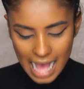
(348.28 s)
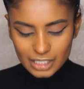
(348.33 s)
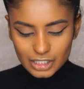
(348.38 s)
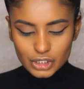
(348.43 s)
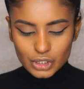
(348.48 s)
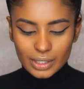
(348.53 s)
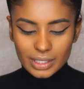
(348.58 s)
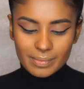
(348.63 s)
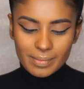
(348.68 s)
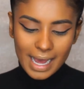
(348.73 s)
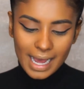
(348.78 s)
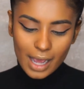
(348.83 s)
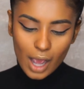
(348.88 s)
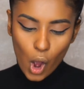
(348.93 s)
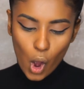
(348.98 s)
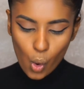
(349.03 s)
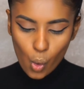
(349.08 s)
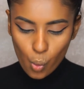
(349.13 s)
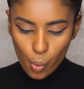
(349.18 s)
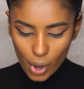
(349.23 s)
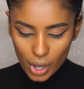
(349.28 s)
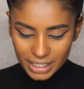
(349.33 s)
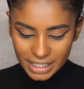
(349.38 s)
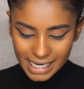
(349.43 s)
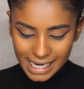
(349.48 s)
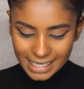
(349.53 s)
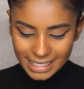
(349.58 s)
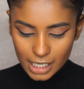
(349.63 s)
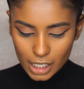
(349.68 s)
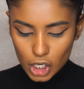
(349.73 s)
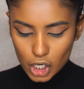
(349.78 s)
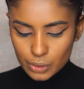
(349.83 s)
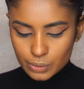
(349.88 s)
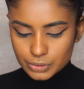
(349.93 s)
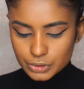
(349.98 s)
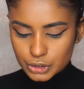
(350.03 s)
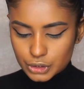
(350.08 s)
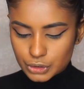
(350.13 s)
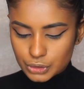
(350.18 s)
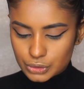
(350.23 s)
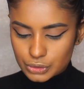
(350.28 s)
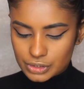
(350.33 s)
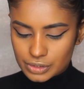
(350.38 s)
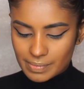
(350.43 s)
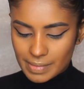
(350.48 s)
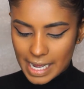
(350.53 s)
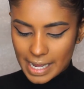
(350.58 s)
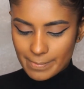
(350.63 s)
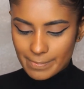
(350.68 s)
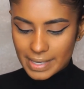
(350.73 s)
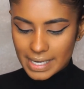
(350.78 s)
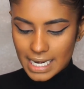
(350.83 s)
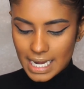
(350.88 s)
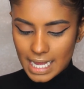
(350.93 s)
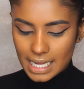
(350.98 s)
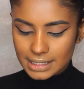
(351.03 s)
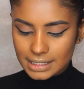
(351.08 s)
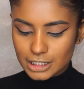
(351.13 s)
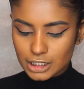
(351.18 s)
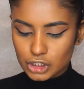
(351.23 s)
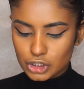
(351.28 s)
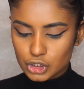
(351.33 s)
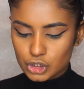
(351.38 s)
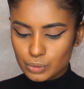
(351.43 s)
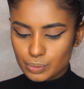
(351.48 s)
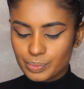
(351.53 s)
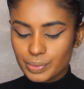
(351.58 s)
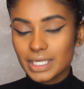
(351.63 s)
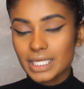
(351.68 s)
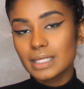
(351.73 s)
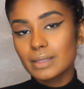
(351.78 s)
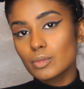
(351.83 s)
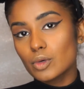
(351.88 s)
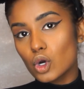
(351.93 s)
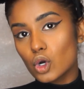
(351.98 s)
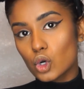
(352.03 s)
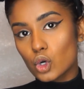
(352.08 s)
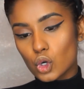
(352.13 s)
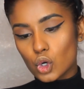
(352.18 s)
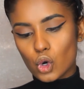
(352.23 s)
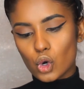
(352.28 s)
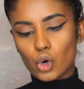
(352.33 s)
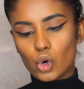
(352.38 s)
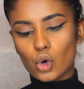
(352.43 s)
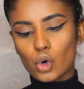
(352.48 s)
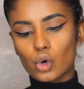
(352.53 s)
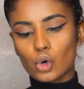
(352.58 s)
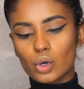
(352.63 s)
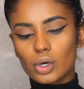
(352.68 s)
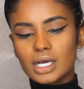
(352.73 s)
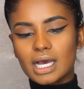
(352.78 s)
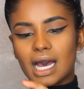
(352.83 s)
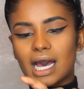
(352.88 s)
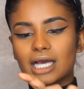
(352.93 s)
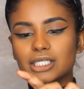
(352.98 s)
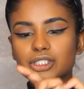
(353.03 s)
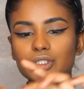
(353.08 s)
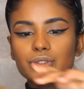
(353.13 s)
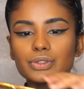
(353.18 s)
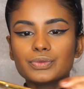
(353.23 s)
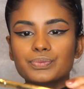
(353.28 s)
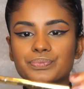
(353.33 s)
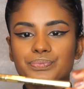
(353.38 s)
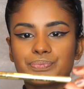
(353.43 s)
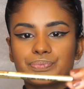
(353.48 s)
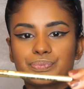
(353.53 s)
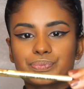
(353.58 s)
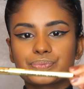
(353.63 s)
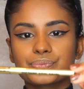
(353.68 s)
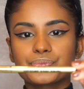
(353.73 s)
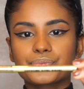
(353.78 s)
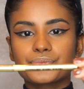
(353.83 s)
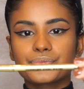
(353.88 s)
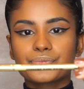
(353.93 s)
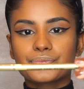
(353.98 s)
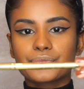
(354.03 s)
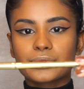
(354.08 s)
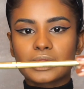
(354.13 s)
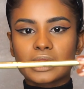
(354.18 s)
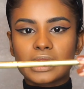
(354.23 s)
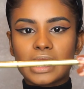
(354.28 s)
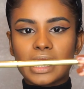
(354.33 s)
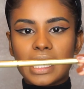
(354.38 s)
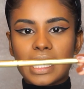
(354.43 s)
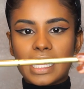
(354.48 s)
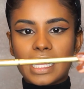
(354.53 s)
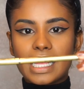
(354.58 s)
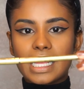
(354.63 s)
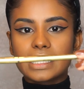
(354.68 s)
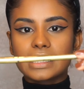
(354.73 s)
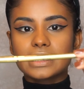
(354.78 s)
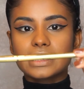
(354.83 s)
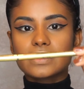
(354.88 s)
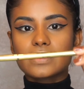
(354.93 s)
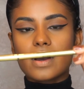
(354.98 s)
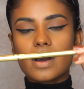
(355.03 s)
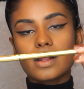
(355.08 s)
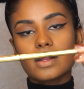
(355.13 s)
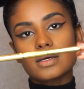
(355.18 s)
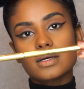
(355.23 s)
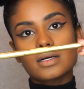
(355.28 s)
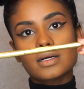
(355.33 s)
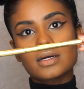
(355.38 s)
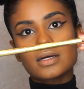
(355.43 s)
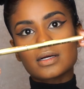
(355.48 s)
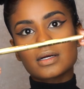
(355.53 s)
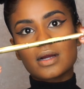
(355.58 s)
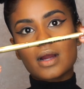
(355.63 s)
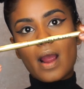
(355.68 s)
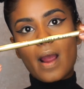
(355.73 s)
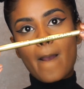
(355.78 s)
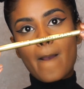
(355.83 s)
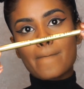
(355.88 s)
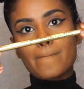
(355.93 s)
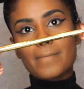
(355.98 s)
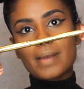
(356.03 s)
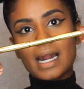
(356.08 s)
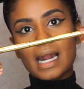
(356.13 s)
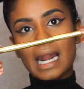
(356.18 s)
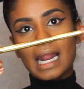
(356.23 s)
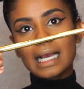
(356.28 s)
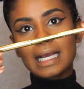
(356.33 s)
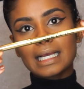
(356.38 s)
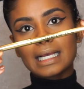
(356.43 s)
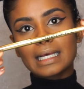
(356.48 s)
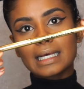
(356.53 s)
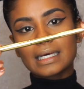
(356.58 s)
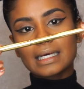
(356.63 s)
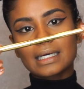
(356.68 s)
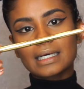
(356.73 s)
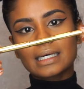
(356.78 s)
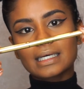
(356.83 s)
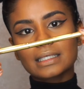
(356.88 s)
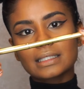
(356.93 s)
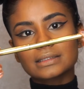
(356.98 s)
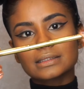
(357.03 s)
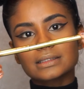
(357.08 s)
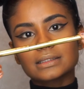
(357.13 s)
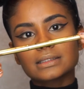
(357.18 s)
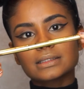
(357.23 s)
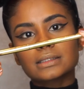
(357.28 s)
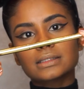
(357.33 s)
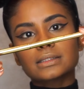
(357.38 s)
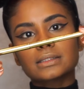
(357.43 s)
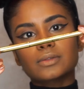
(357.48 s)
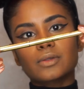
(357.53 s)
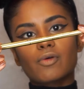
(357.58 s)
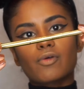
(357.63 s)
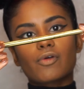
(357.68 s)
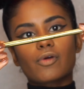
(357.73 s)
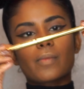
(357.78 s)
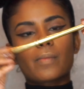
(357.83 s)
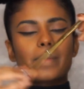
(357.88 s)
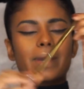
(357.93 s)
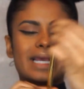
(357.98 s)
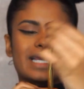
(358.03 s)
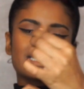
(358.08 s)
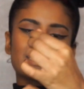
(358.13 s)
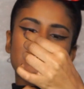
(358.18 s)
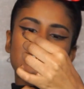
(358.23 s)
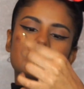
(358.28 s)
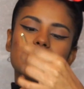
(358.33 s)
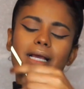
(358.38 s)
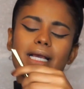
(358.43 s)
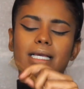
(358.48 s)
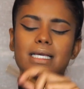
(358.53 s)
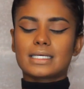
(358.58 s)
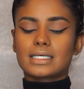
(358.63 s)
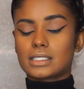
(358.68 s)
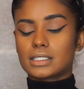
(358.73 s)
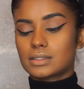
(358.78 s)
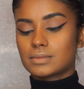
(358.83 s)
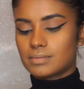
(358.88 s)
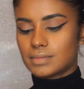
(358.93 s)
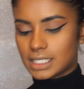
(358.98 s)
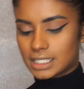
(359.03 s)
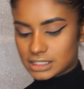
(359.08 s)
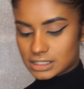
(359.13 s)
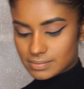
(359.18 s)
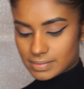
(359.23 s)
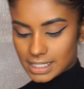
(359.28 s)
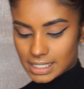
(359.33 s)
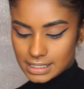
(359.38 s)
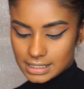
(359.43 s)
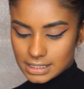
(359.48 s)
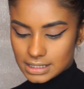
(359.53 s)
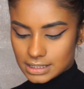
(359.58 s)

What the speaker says: So in my waterline I'm going to use my Milani Supreme Kohl Kajal in the color black, or blackest black. Blackest black.